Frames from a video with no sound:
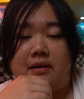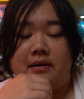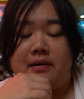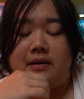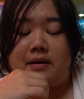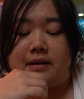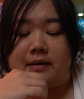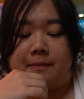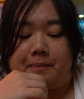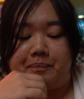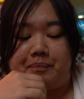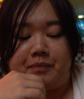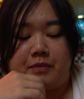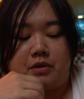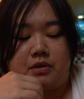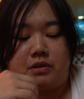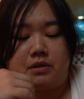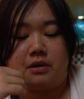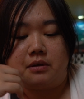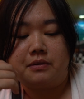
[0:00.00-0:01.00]
Alright,
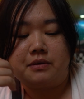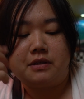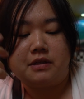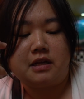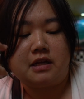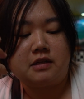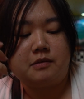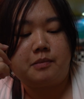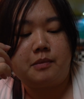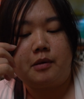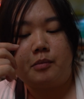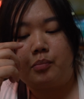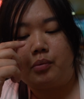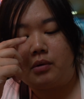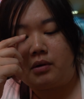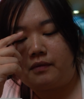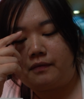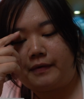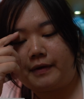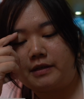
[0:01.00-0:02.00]
so today's been a
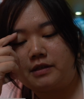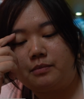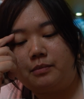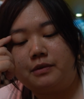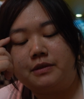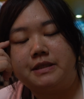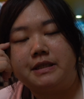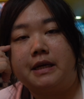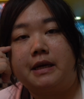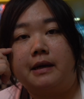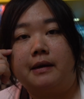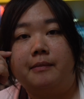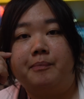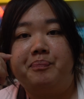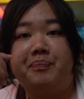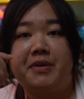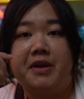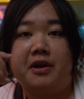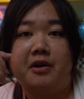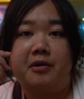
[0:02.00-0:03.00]
pretty flexible day.
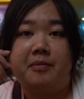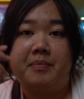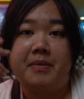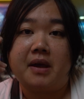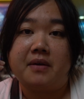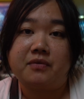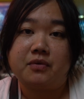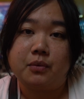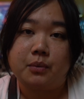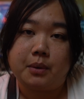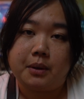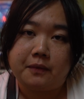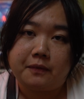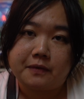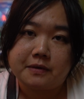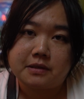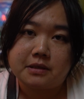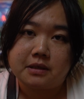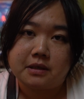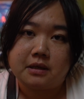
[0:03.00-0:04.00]
After we
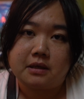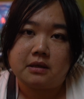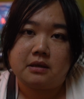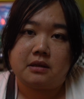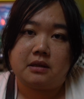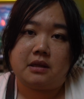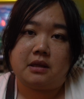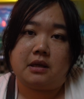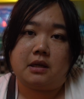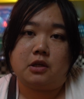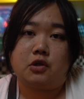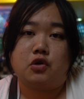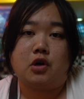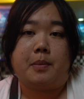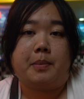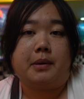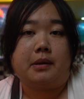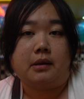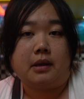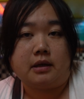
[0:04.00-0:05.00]
visited the
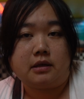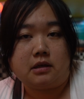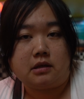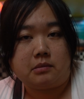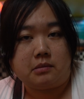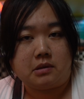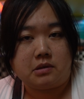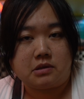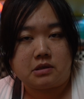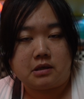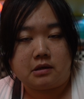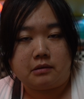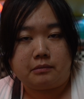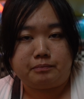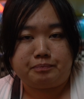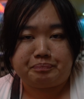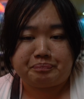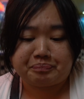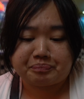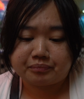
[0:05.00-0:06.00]
Tropic Lightning
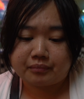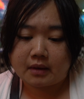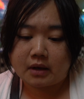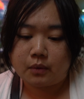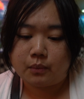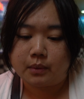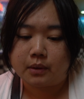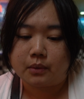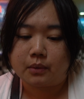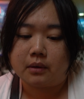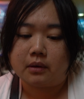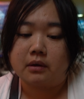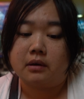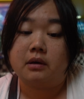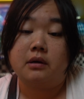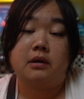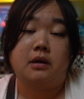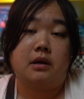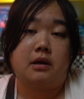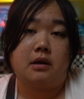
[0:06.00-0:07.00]
Museum, we were
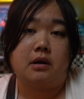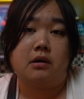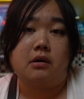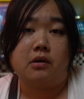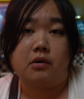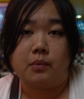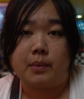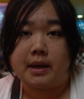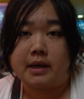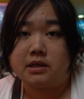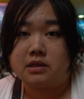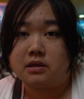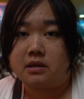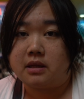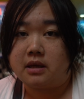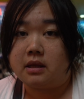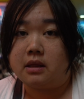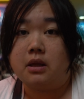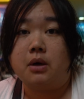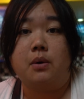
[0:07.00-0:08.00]
gonna get on our way to
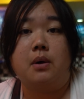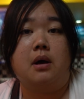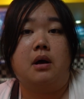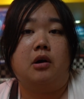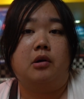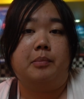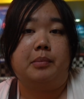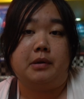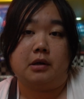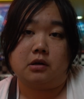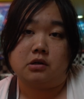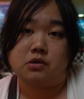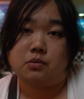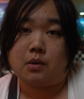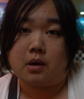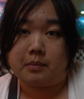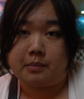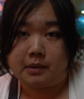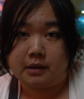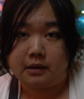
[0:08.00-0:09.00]
the Aloha Open Air
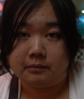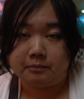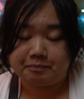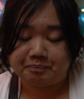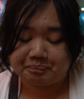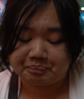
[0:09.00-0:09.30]
Swap Meet,